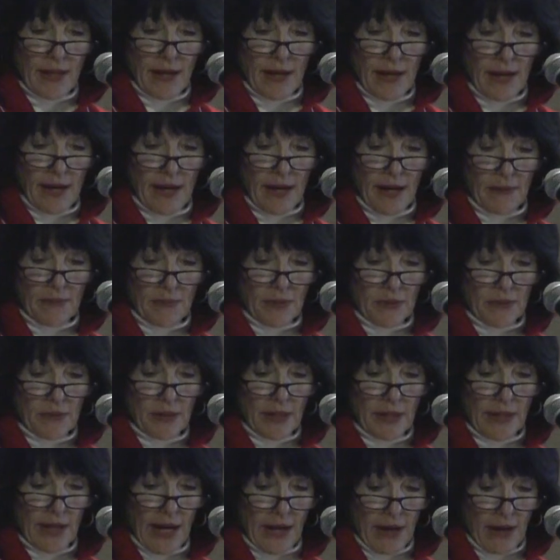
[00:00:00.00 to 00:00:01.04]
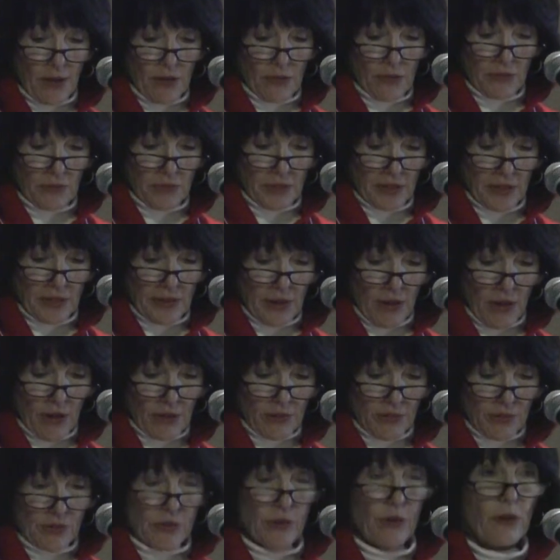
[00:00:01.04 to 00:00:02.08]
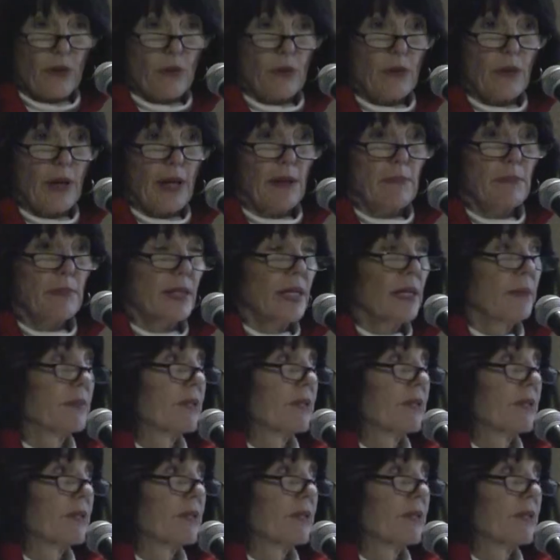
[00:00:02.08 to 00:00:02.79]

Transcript: Um, and now we also have been